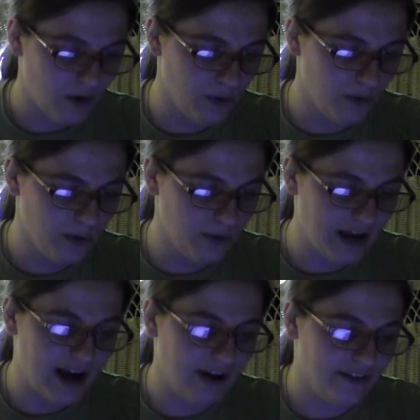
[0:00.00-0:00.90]
Oh
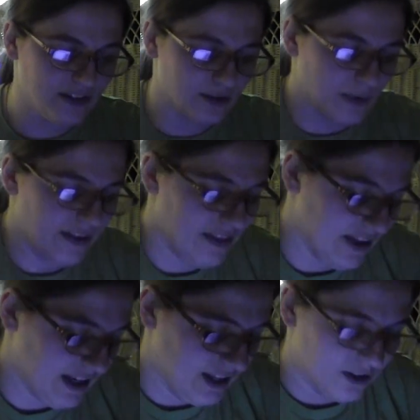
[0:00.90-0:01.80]
yeah, this is why they
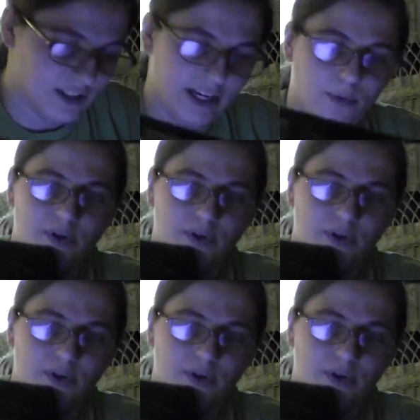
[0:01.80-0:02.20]
think he looks like a